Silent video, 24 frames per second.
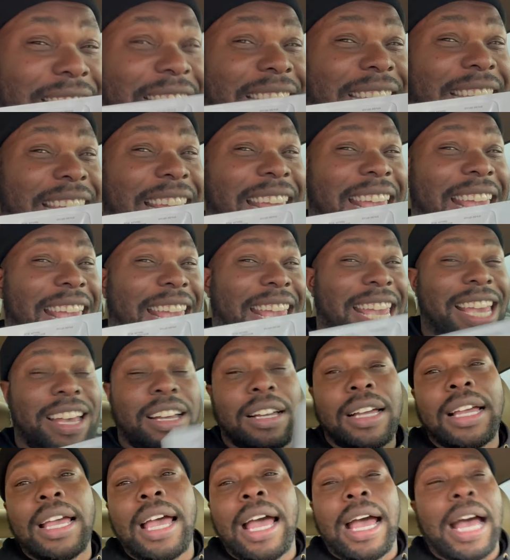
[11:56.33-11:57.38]
Yeah. All
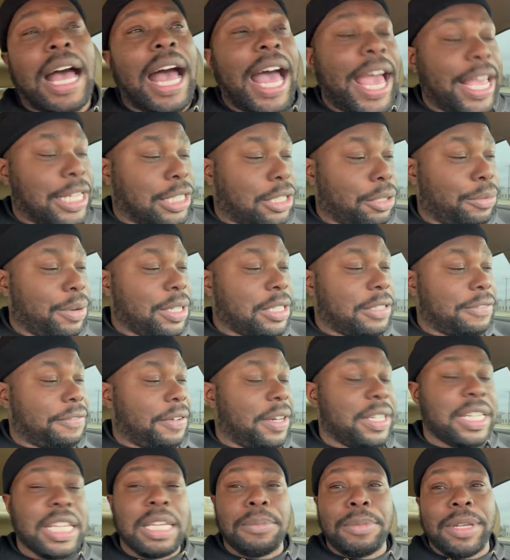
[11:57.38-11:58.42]
right, so it's
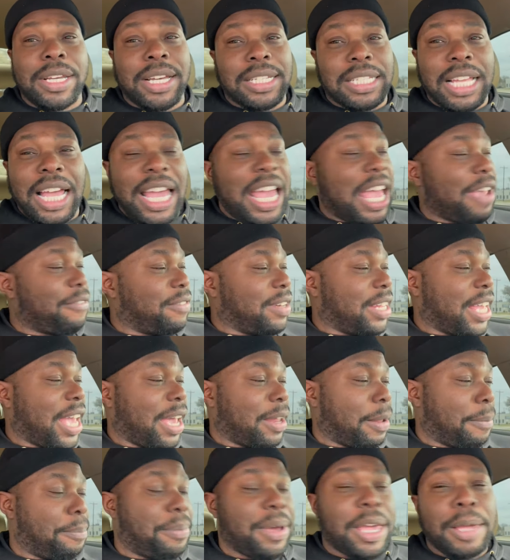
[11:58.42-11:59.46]
funny because I haven't had
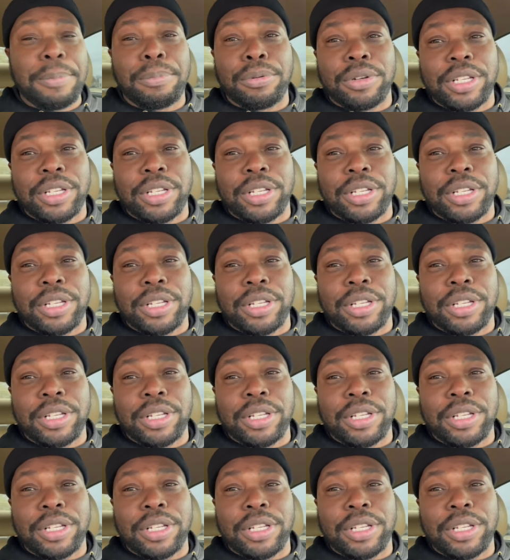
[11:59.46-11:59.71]
a paper